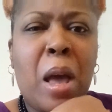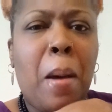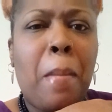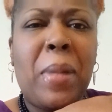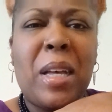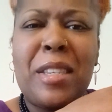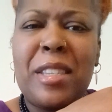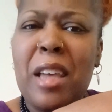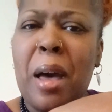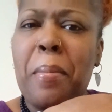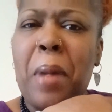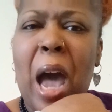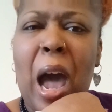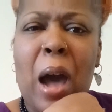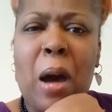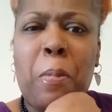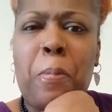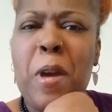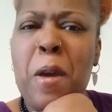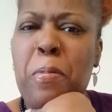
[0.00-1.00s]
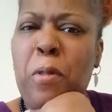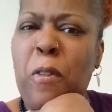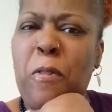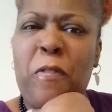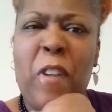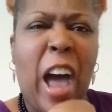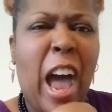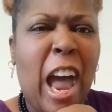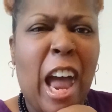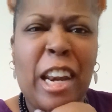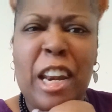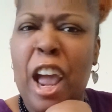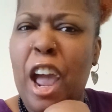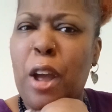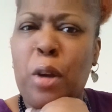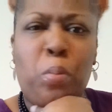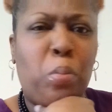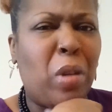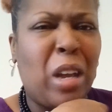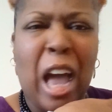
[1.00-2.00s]
But somehow people find
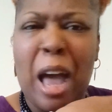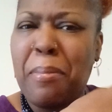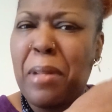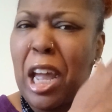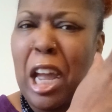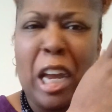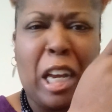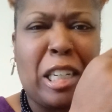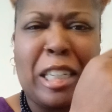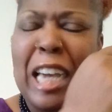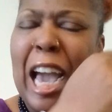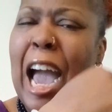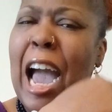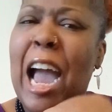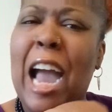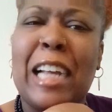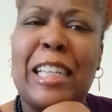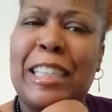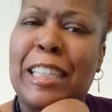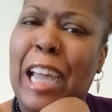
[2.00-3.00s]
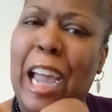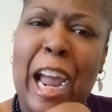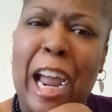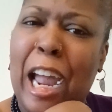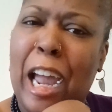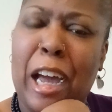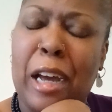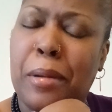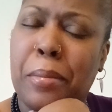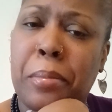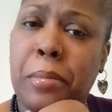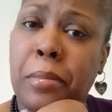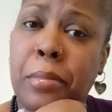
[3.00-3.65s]
they, I mean, goddamn.